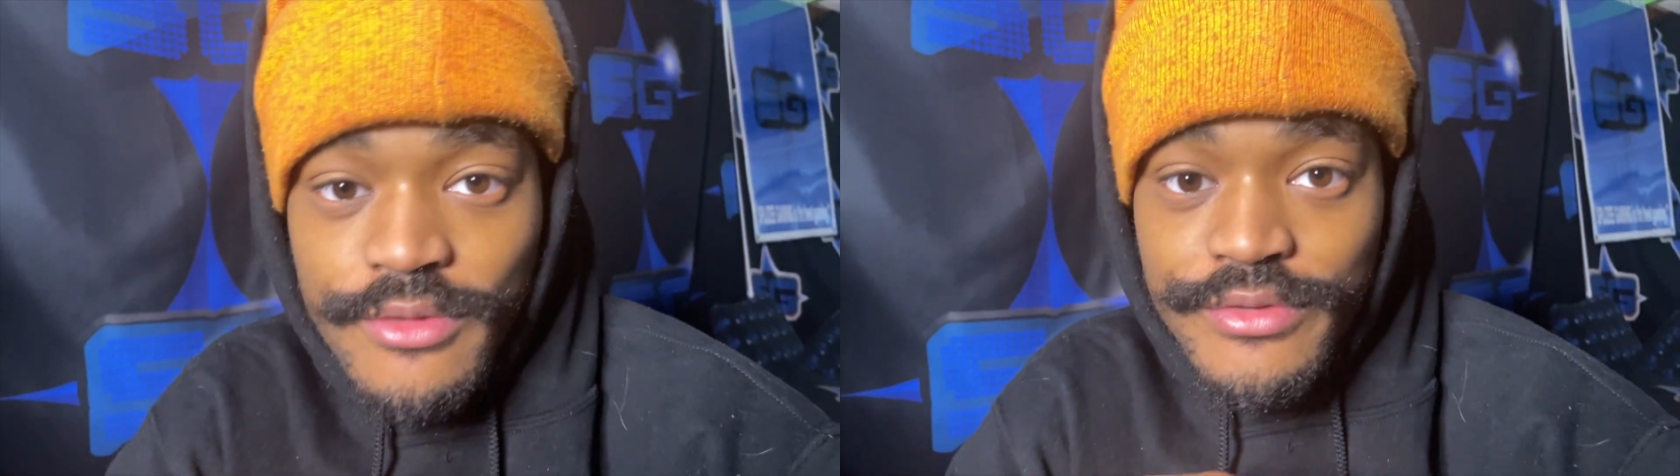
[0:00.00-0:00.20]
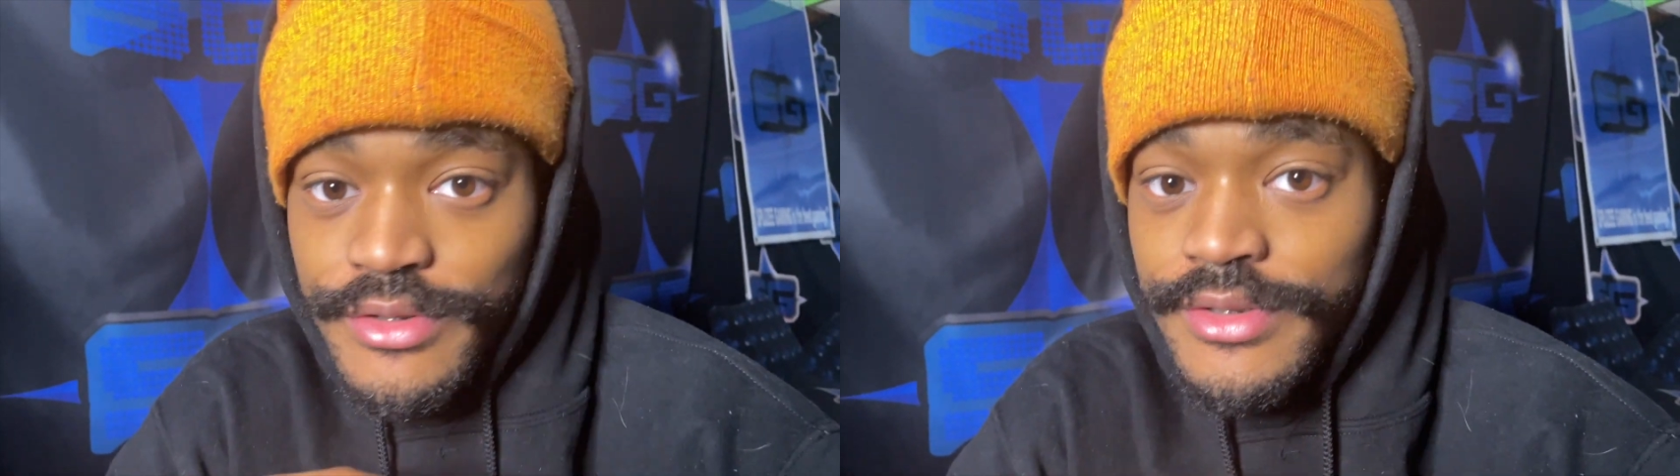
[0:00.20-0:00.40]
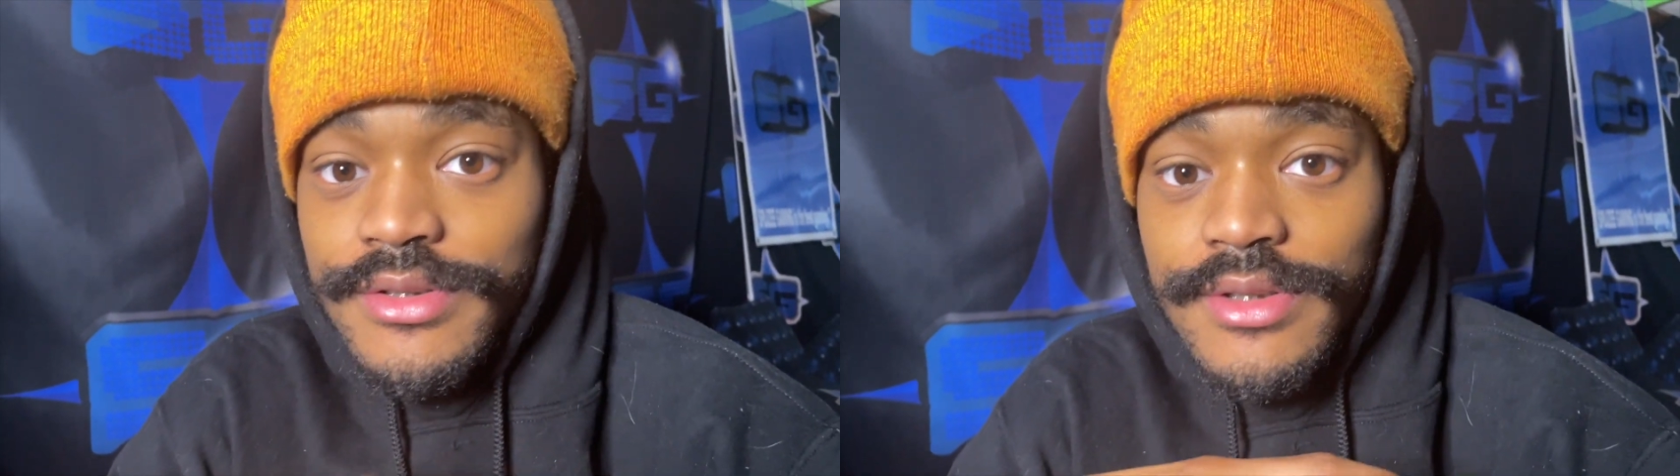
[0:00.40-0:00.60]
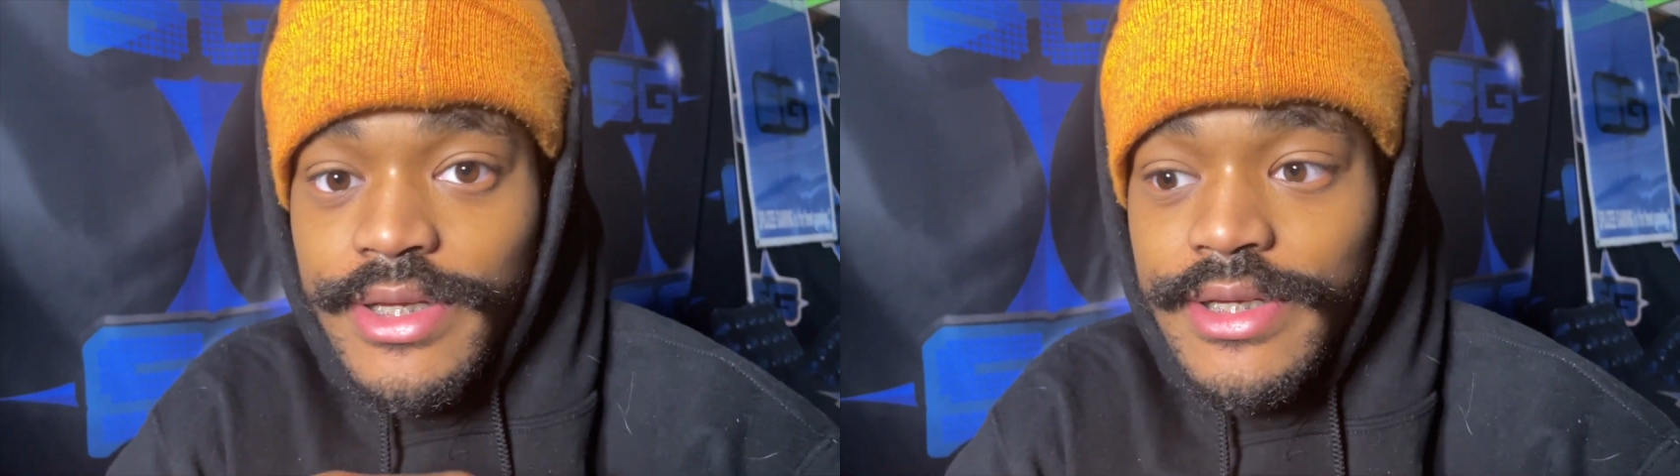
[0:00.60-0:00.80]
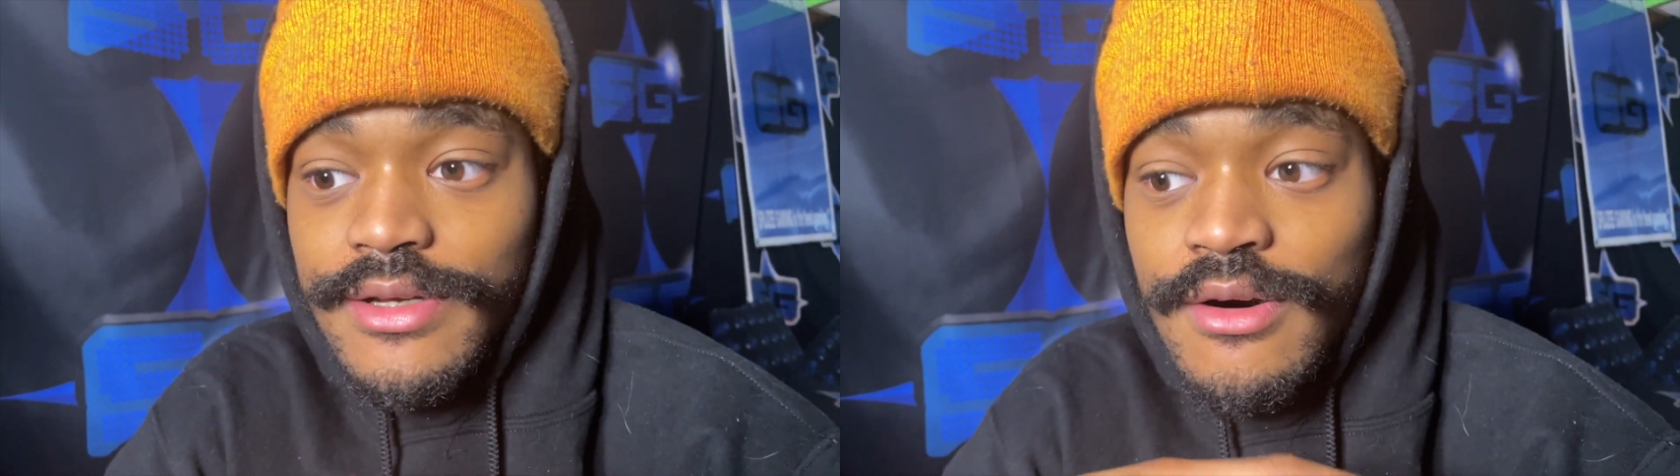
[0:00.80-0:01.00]
over,
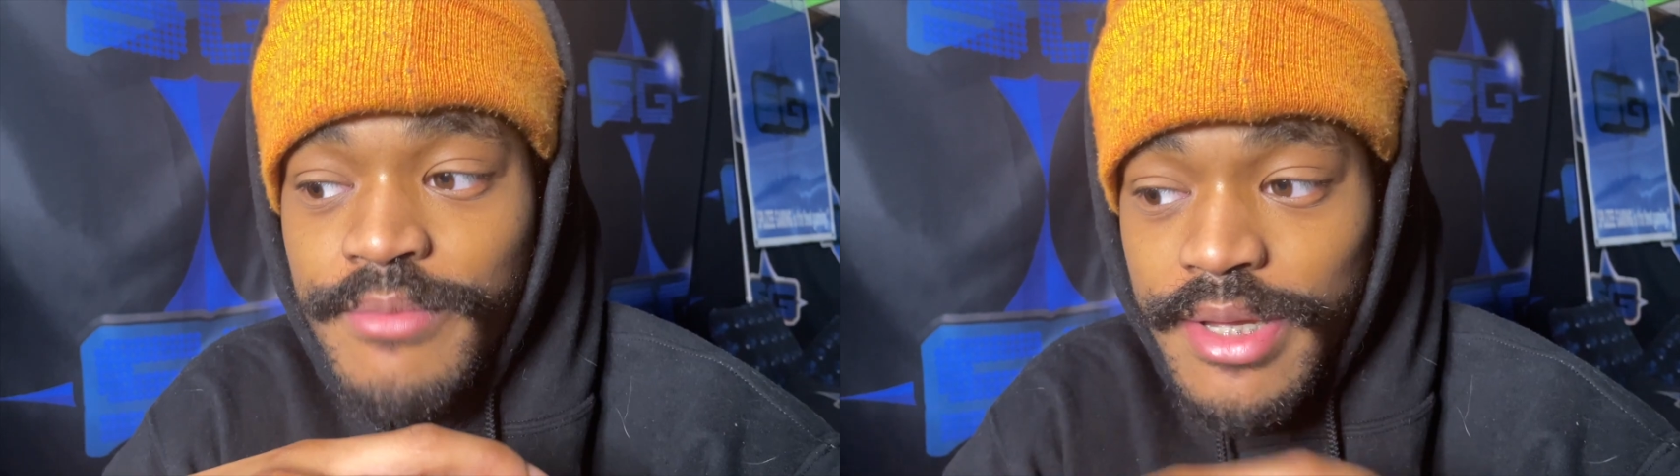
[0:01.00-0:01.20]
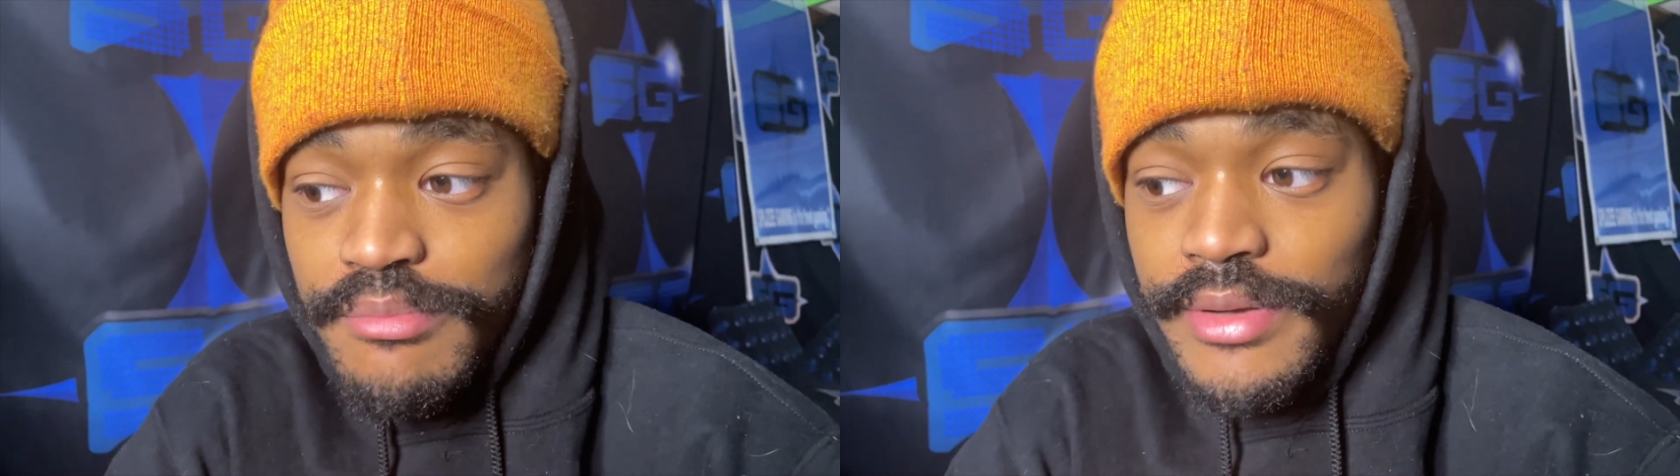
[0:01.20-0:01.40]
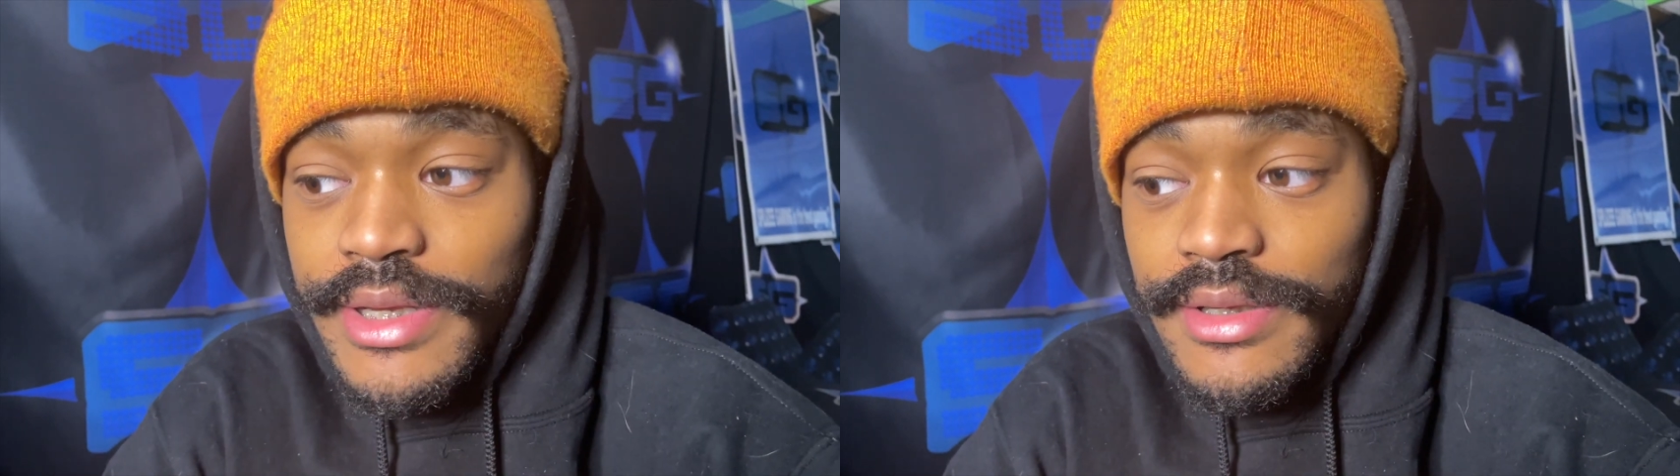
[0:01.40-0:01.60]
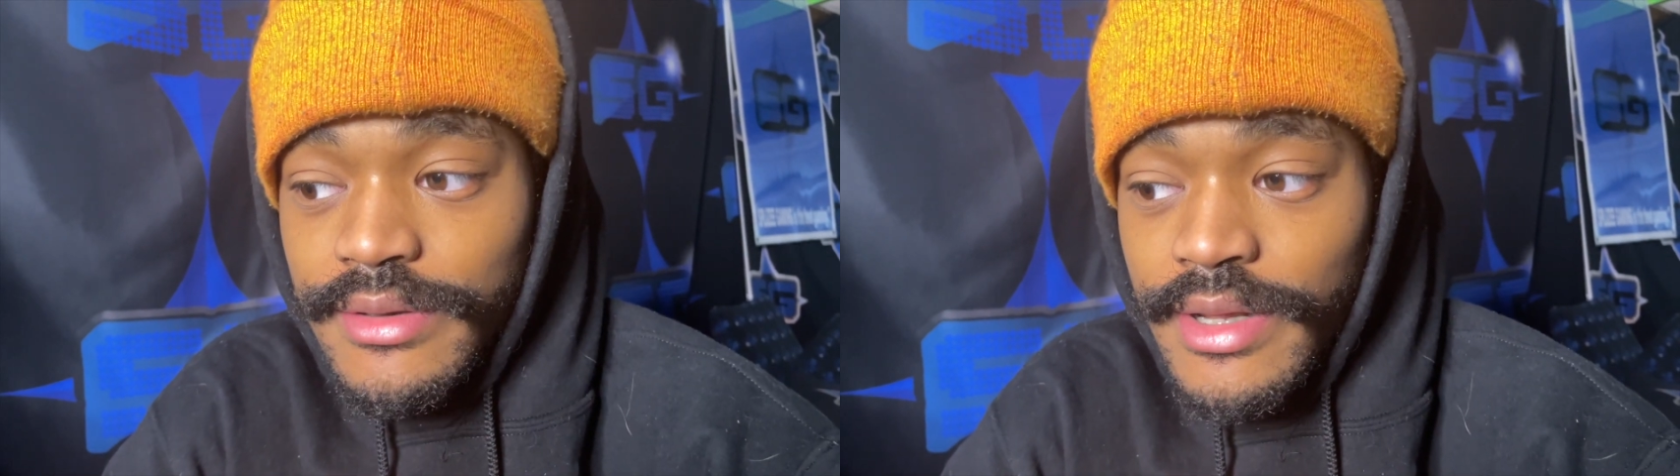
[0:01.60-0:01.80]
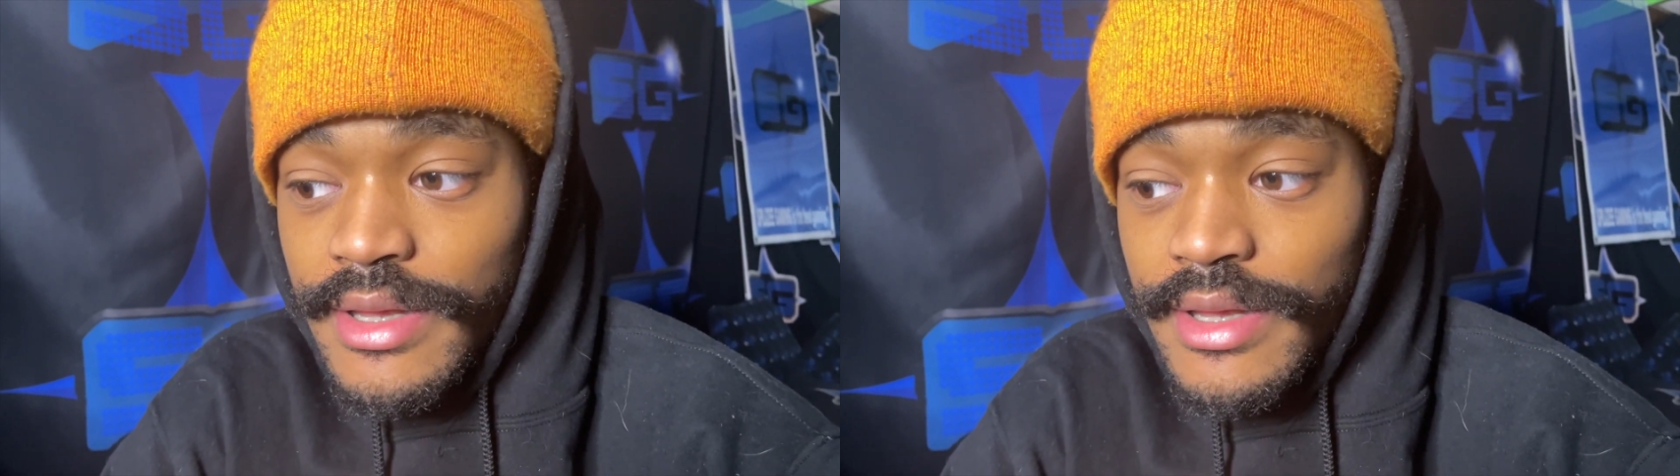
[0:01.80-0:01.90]
like on my plate.